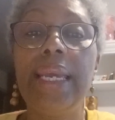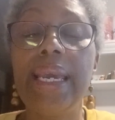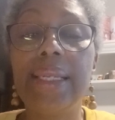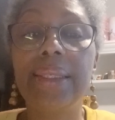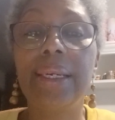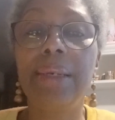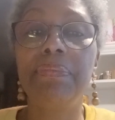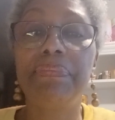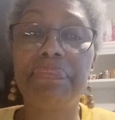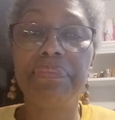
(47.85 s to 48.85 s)
And
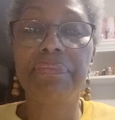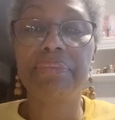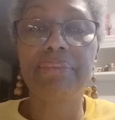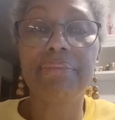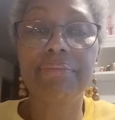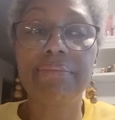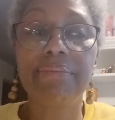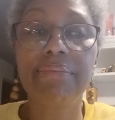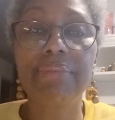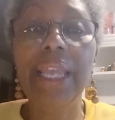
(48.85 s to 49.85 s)
um,
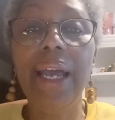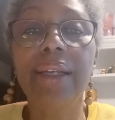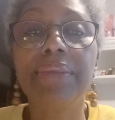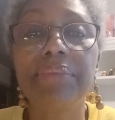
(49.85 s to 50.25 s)
yeah.